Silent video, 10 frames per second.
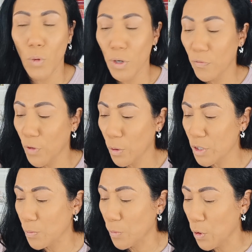I want to
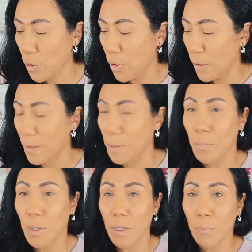focus more on
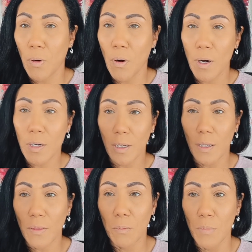the pink part
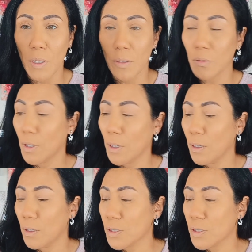in the middle.